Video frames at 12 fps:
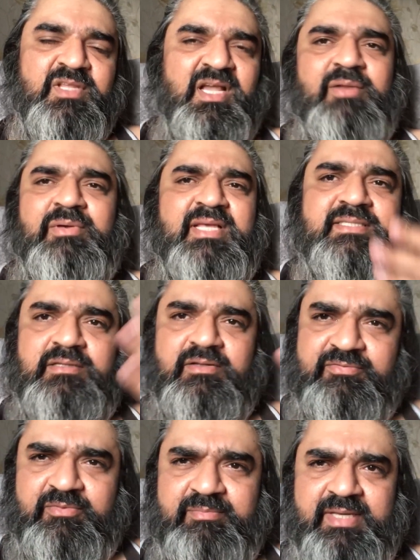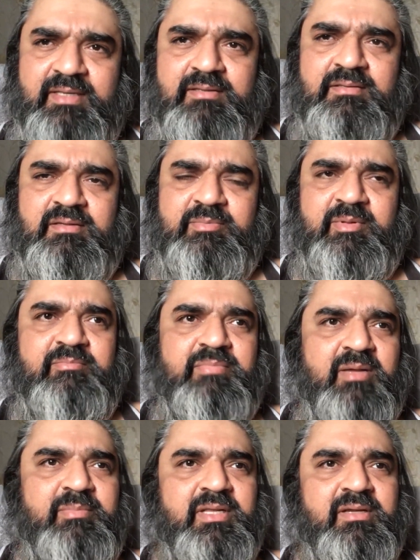Anyway, that's enough from me. I've been
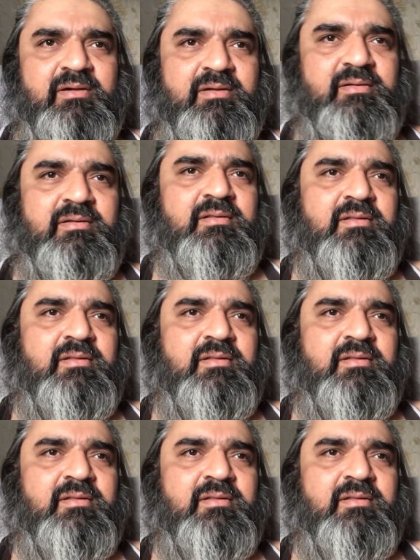babbling on.